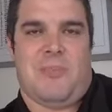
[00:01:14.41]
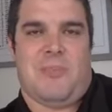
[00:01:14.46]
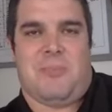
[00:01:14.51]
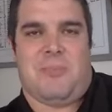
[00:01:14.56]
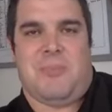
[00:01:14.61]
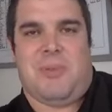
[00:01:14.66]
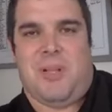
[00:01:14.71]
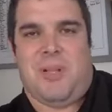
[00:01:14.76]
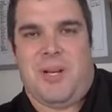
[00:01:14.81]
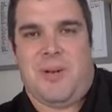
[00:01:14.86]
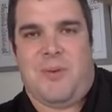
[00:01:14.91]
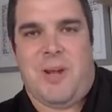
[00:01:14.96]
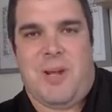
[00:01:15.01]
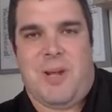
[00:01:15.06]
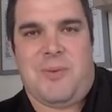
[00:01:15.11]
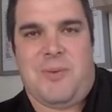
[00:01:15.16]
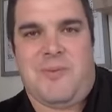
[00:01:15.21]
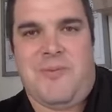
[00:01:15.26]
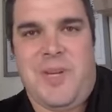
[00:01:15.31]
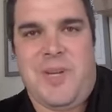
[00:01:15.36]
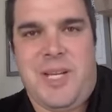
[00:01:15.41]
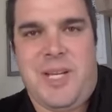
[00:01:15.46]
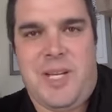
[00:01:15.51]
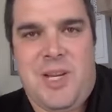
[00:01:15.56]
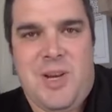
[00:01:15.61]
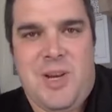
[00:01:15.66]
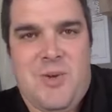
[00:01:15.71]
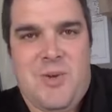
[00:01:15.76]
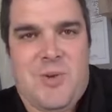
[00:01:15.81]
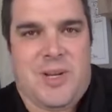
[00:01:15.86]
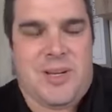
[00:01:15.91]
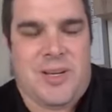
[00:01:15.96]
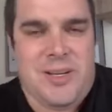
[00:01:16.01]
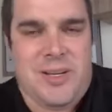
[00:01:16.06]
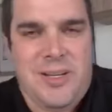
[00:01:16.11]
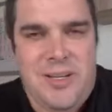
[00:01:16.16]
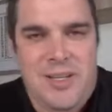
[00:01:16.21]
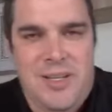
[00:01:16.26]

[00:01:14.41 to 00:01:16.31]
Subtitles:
I've been playing around with video and